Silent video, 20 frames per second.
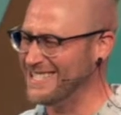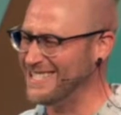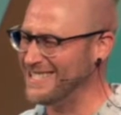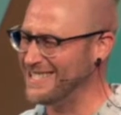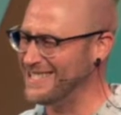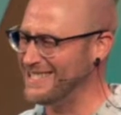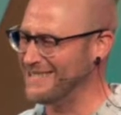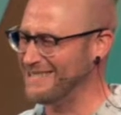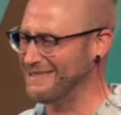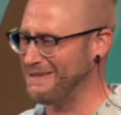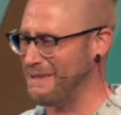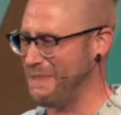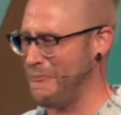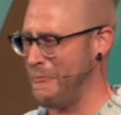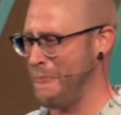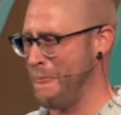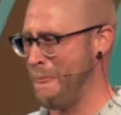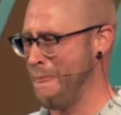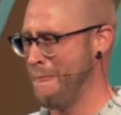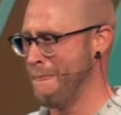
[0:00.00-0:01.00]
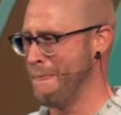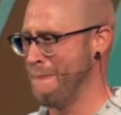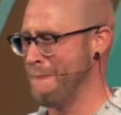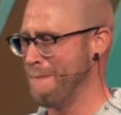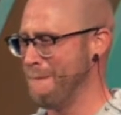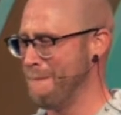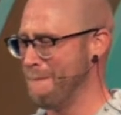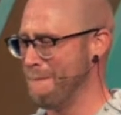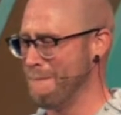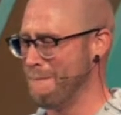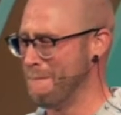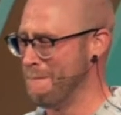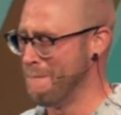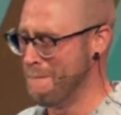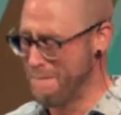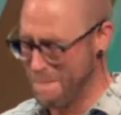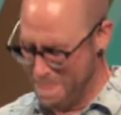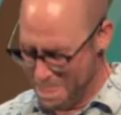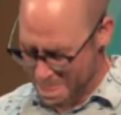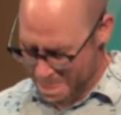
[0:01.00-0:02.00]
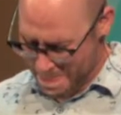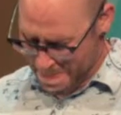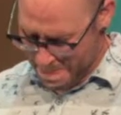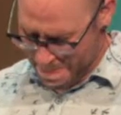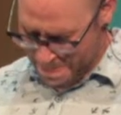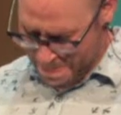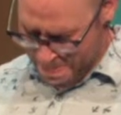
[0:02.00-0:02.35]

(silence)